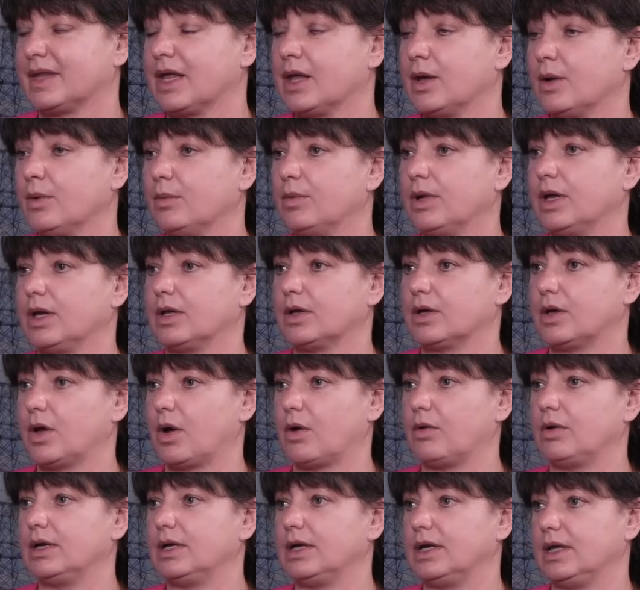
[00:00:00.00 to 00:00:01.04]
Well,
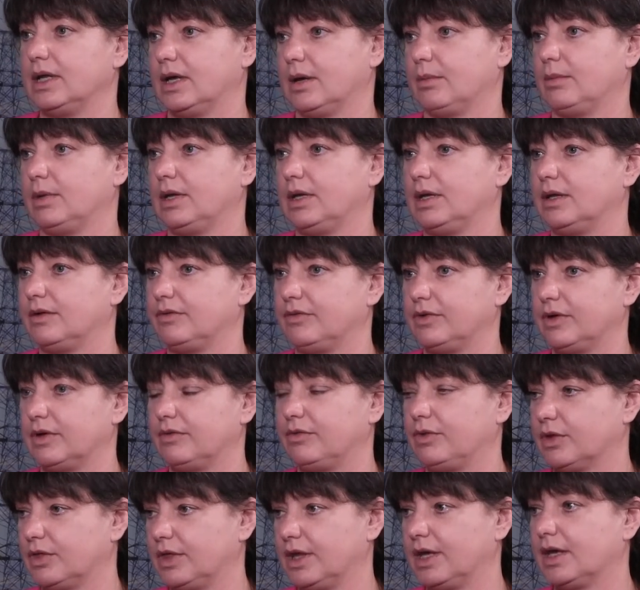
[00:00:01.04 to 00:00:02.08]
currently, I mean,
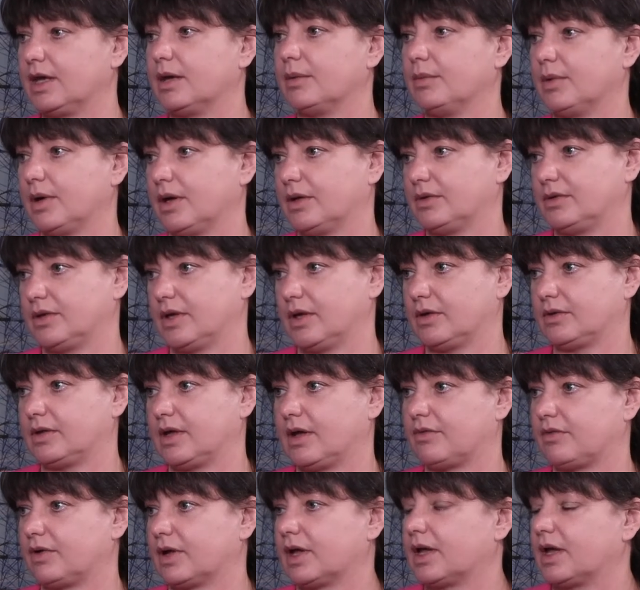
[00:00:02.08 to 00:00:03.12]
if you think about South
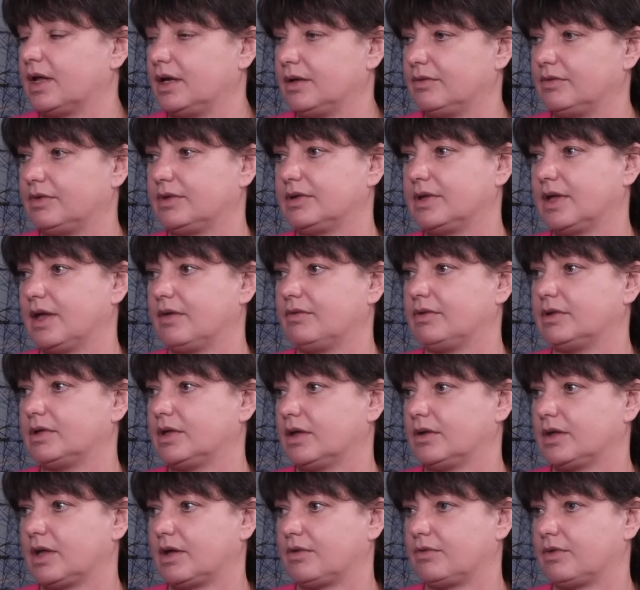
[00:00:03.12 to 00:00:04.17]
Africa, and if you stay with
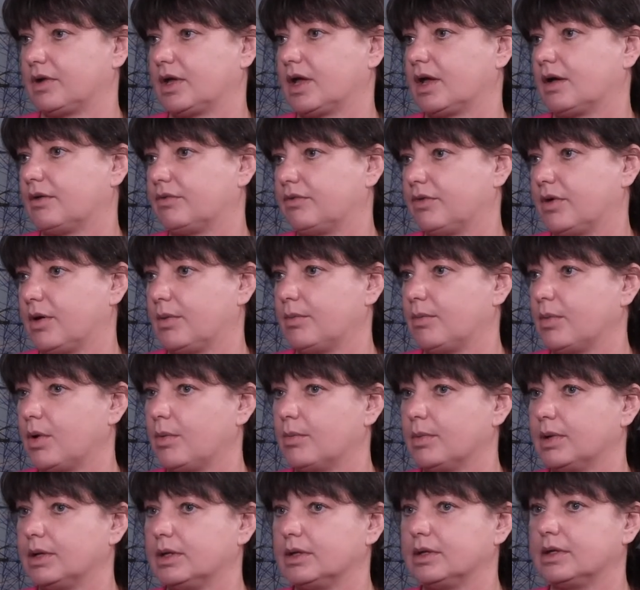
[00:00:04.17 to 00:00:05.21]
South Africa for a
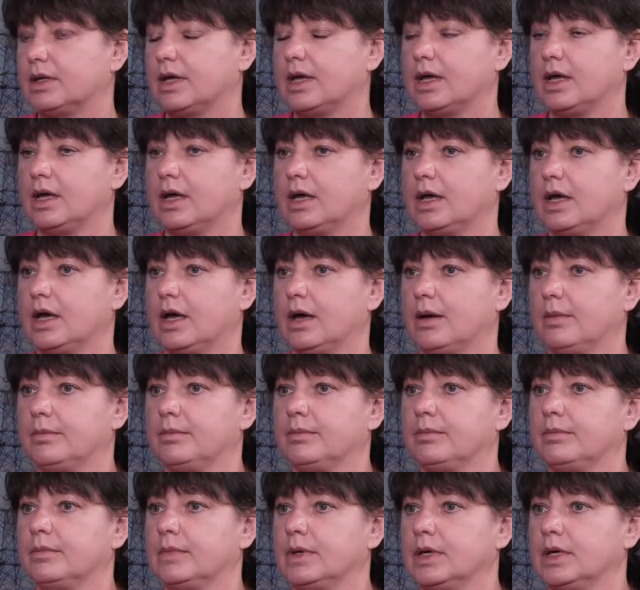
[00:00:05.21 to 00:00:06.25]
moment,
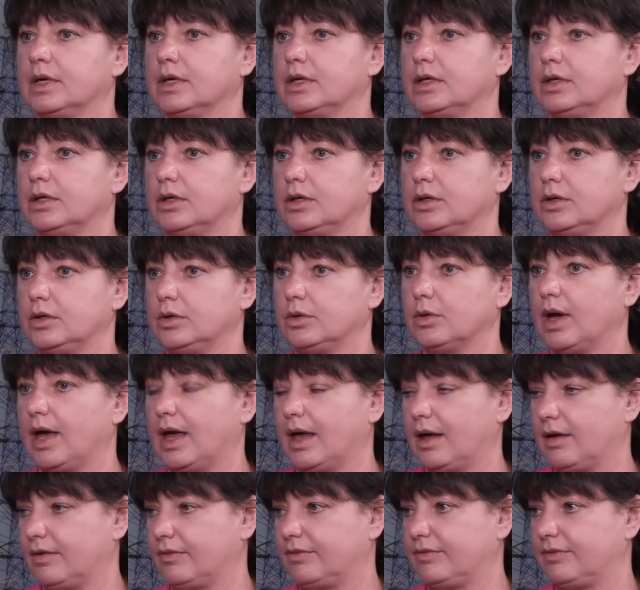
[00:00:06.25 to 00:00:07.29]
you
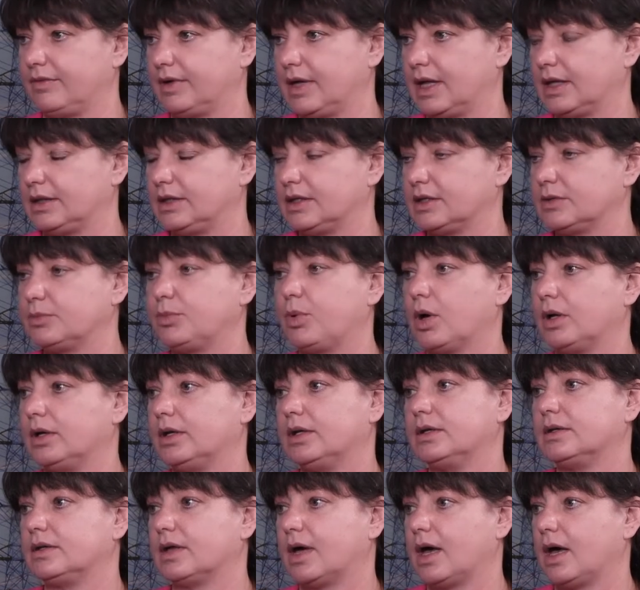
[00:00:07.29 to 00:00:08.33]
have at this point
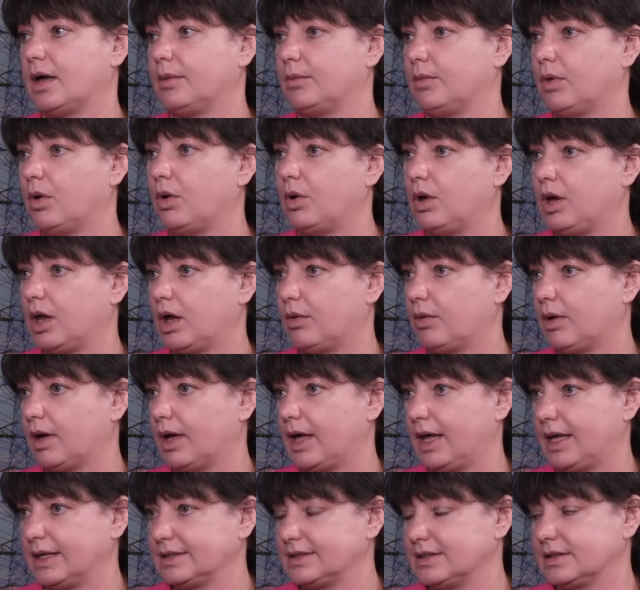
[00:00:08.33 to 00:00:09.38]
in time all our
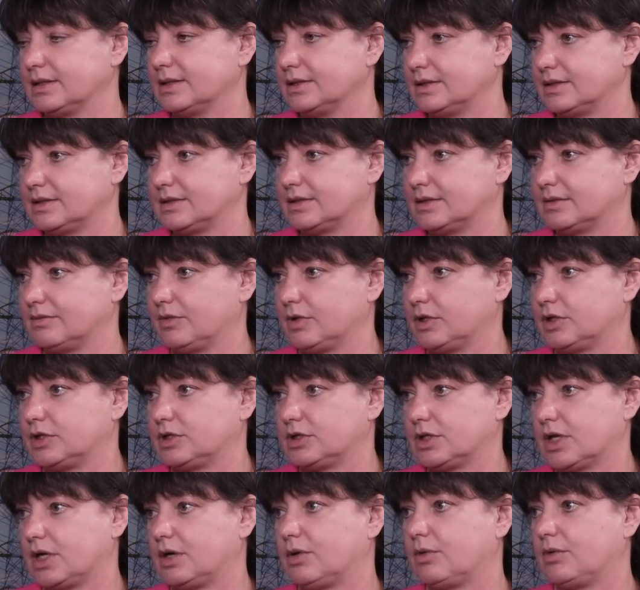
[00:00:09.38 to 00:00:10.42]
assets which
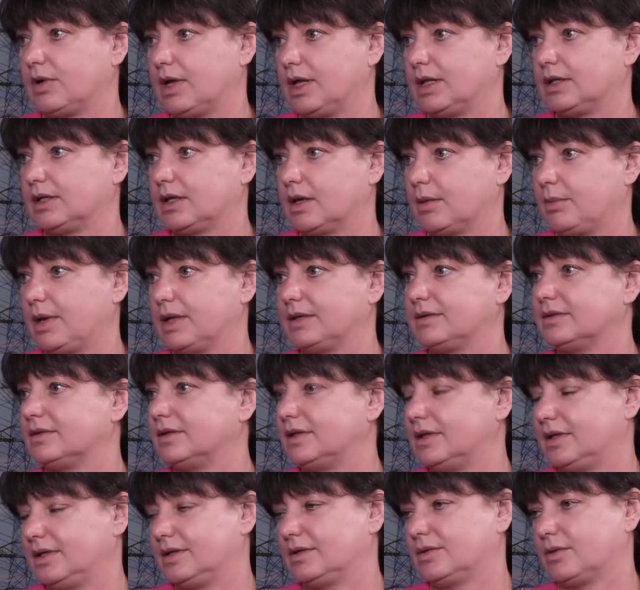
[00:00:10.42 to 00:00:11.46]
generate
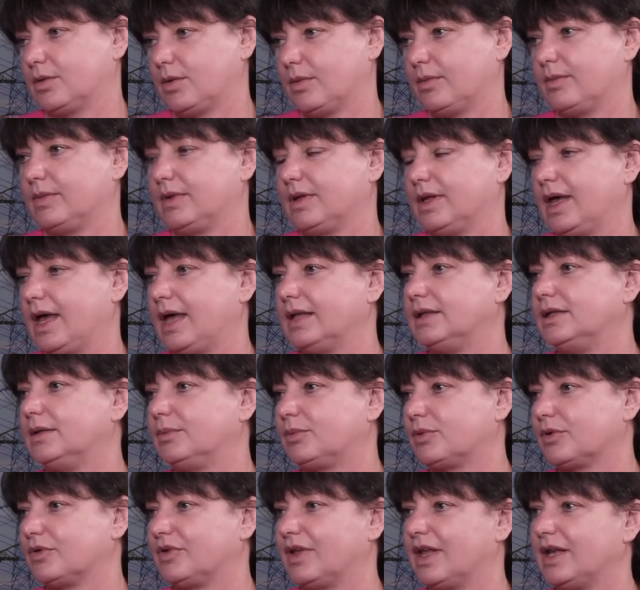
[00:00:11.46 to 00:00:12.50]
capacity, so
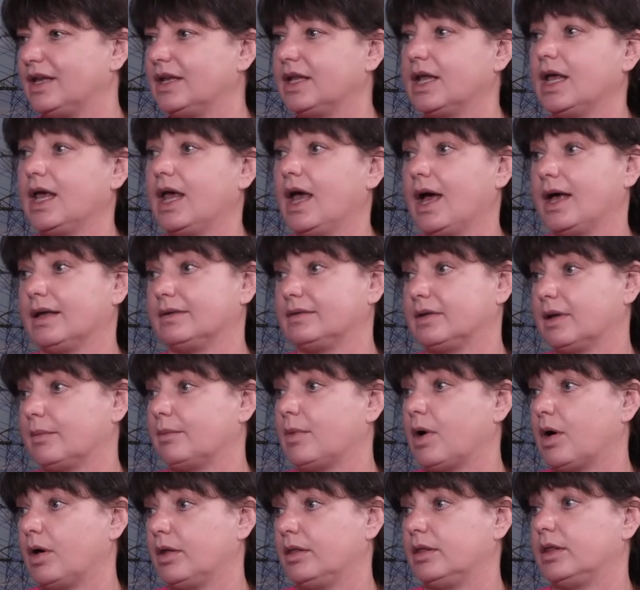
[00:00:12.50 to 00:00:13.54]
80% are
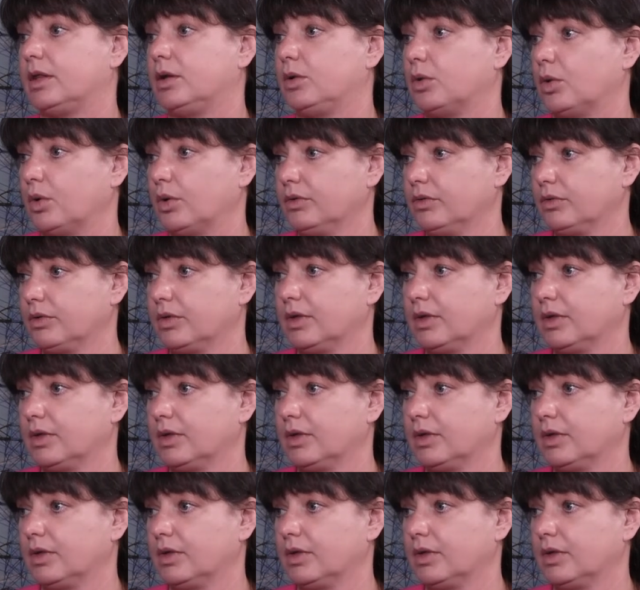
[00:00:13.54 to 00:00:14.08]
somewhere in the north,